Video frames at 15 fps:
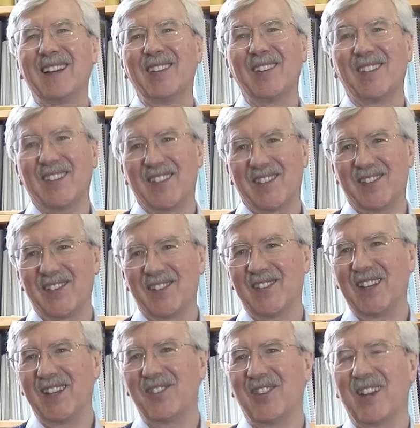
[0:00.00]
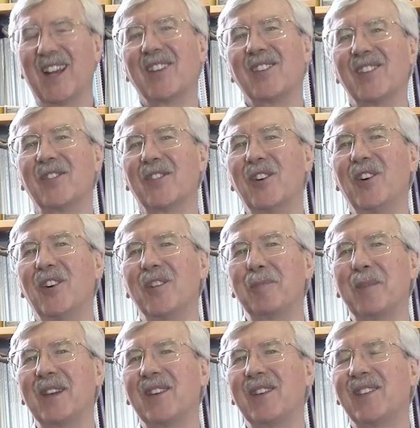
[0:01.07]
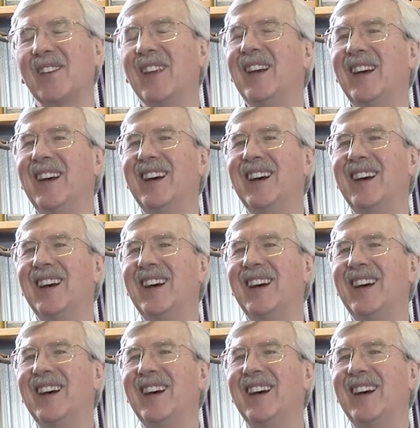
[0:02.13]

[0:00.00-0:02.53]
Disasters, Nature and Acts of God, because